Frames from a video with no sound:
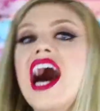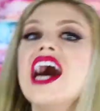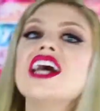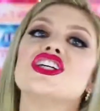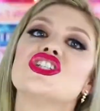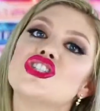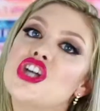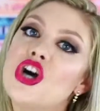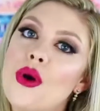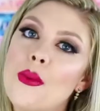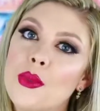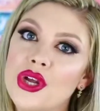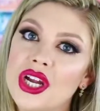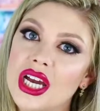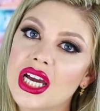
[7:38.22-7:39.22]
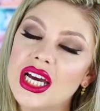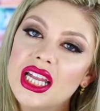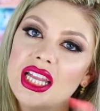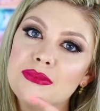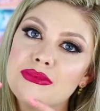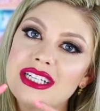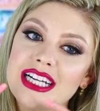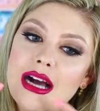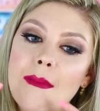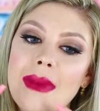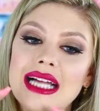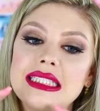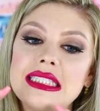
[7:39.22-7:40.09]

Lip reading: I just know I'm gonna get lipstick on my